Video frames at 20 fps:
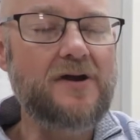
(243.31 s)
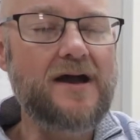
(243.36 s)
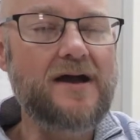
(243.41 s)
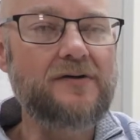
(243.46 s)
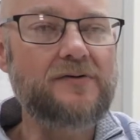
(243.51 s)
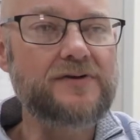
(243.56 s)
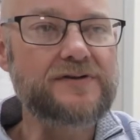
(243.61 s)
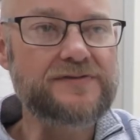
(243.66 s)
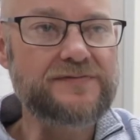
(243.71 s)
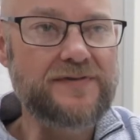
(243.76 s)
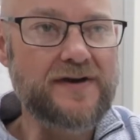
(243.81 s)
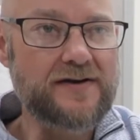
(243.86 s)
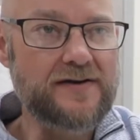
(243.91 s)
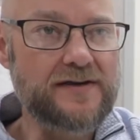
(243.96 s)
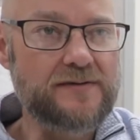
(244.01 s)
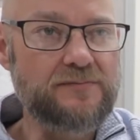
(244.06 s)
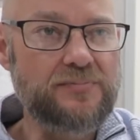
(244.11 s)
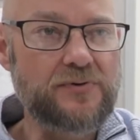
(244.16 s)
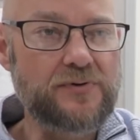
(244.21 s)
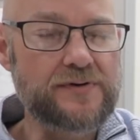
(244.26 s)
hour is
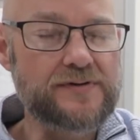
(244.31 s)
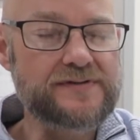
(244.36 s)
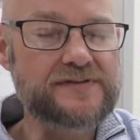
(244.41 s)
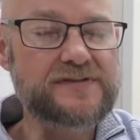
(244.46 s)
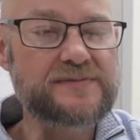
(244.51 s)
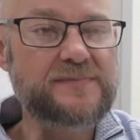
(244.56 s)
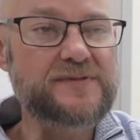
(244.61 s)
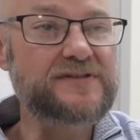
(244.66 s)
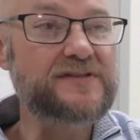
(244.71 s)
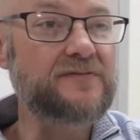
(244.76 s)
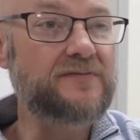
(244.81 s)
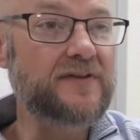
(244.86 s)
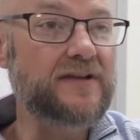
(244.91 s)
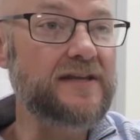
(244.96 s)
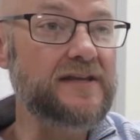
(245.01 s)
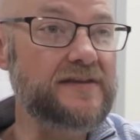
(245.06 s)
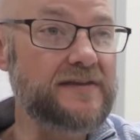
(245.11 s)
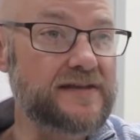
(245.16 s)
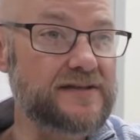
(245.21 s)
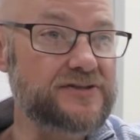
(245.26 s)
very important,
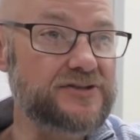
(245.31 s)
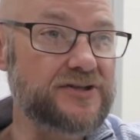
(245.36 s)
specifically this